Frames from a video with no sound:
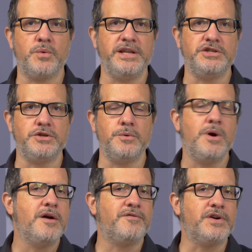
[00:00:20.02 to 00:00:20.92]
22
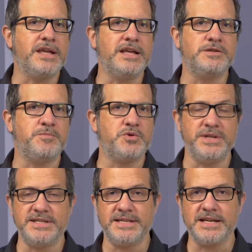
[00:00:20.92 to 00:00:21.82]
for kids
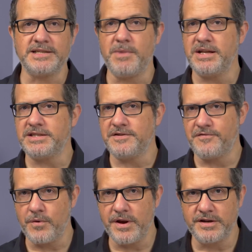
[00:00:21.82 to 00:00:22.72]
between 6 months and 4